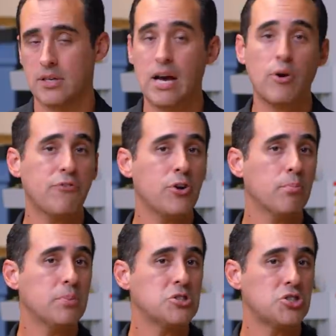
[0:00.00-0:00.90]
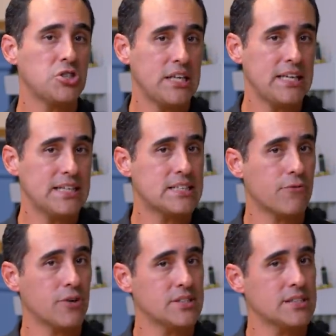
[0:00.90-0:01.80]
Now, if you're machining
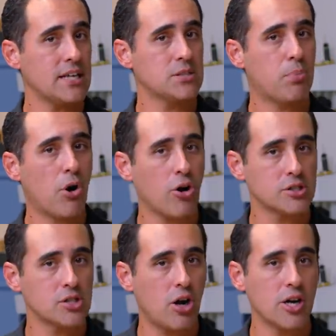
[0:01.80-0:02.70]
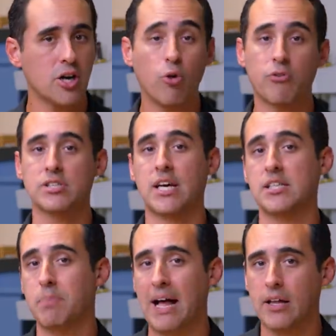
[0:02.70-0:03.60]
different size parts on an
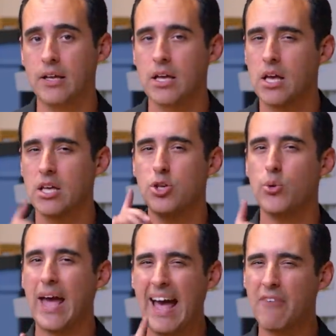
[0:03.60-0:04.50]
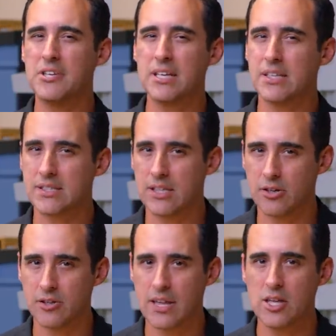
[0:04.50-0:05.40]
oversized pallet, you have to
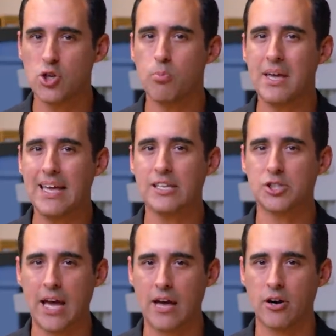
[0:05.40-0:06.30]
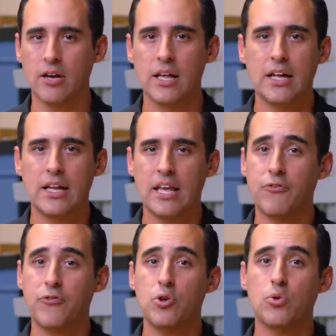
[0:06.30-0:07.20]
consider that you may get chatter
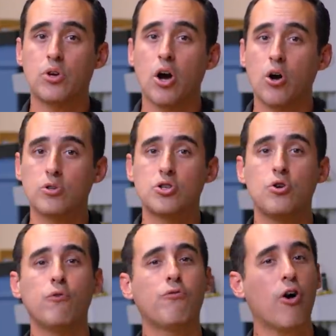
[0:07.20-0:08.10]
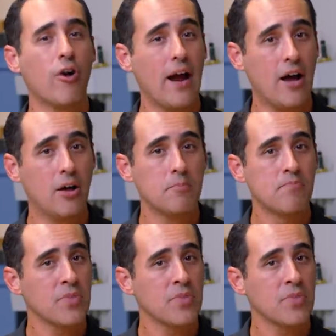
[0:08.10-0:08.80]
if you go too far out